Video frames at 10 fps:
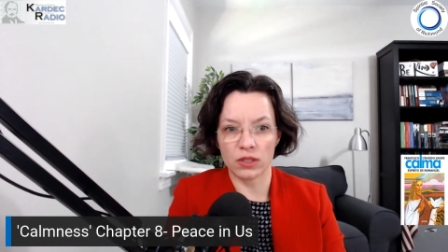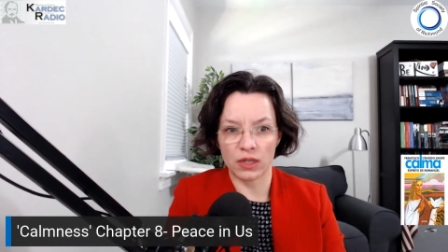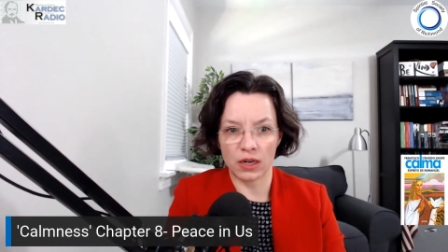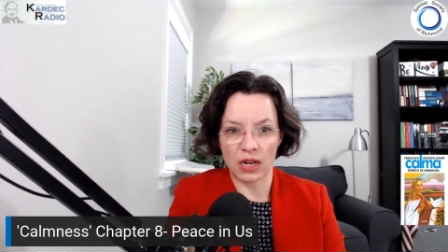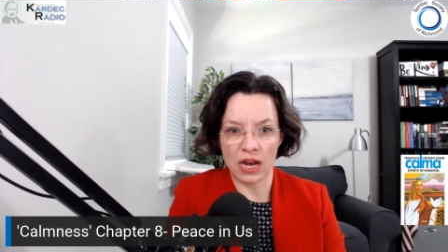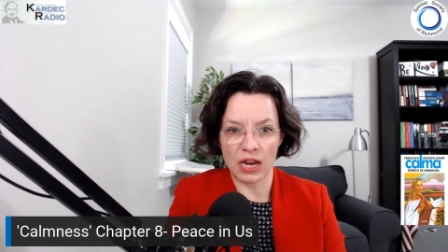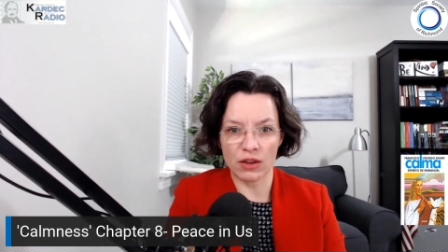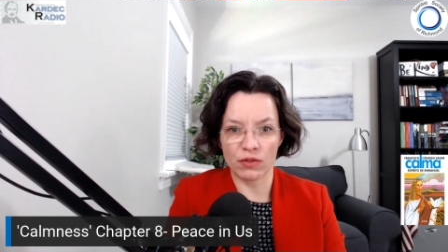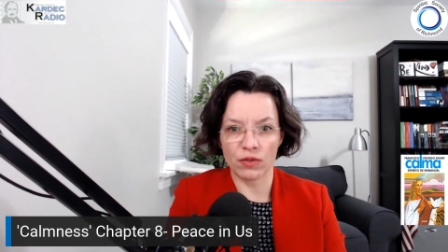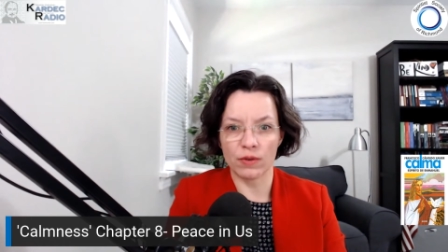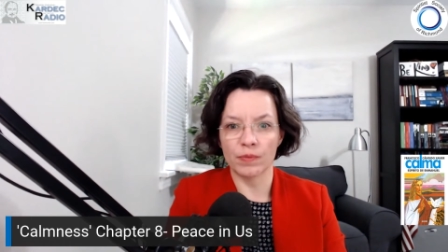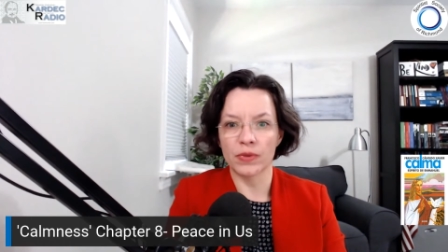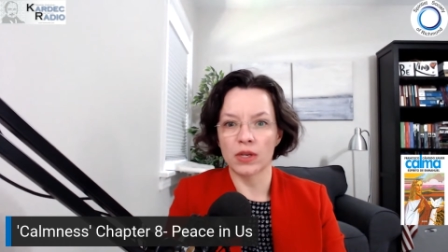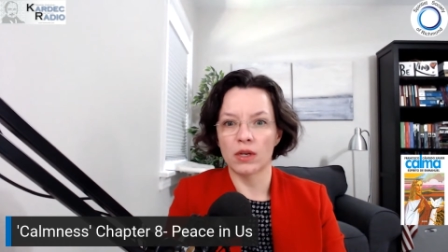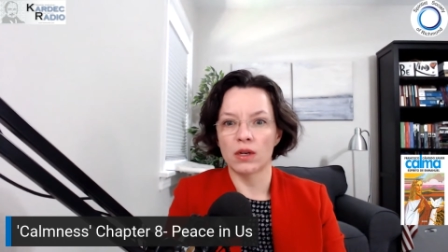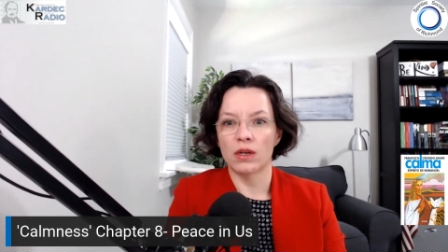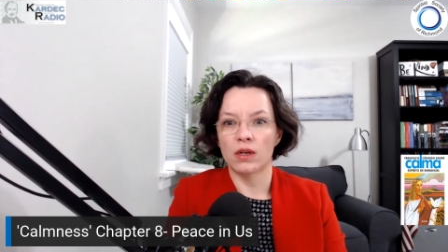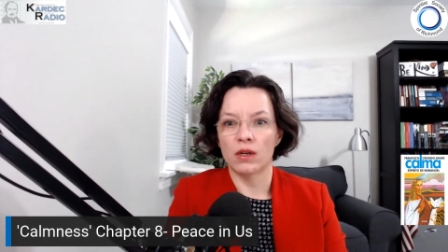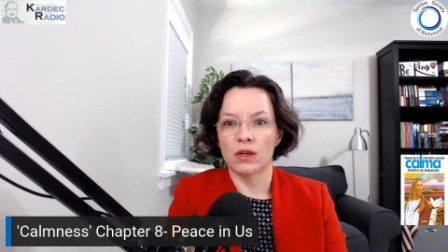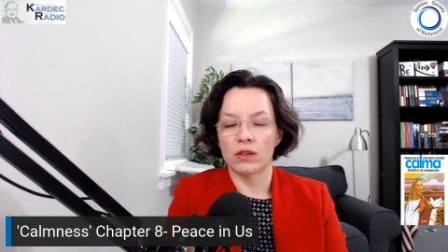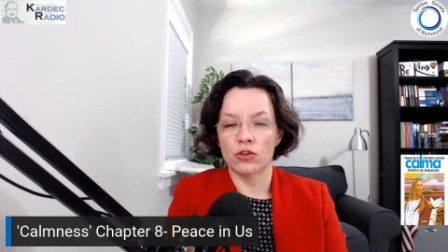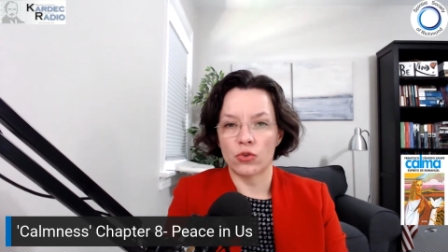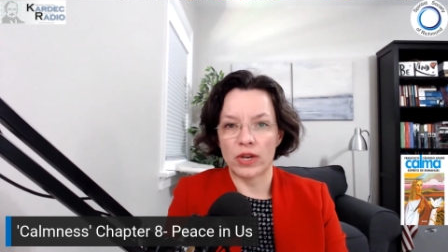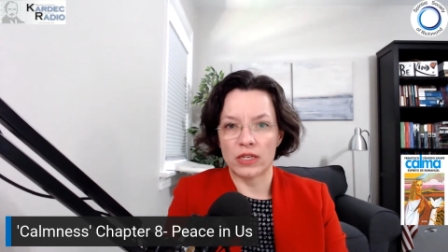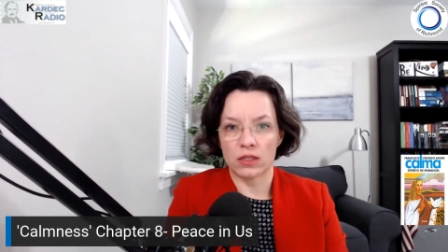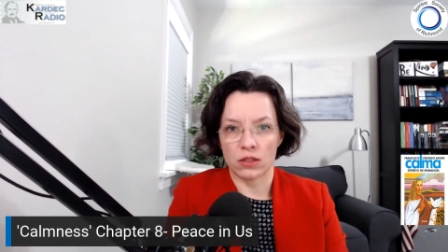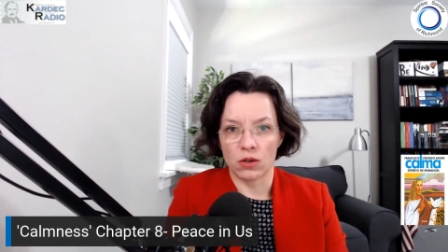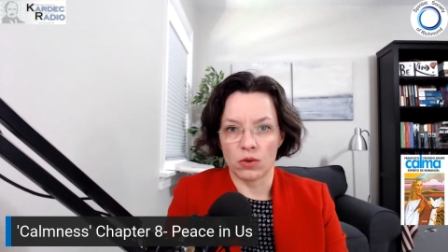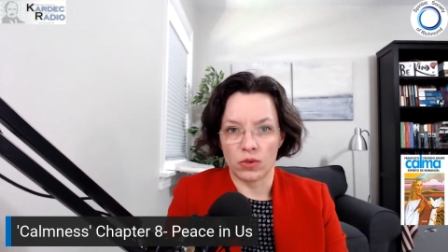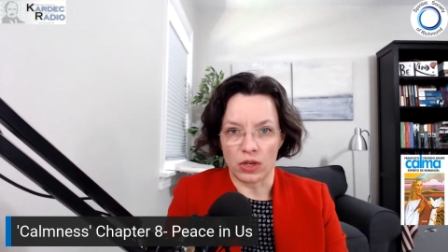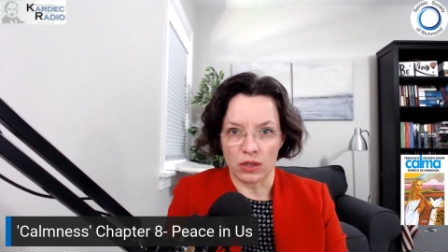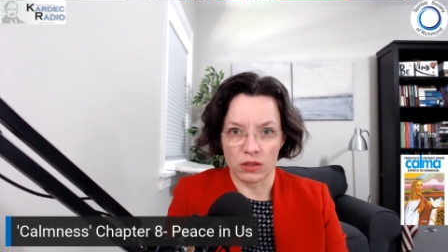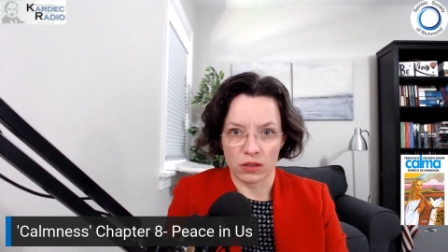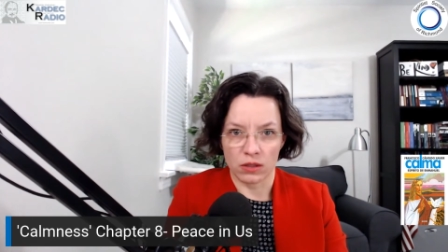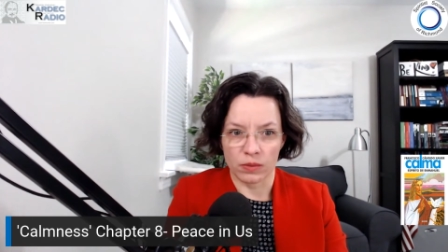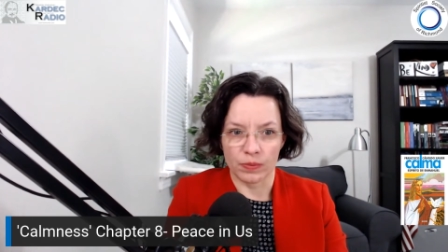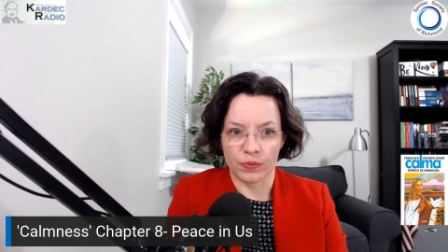that life traces on us.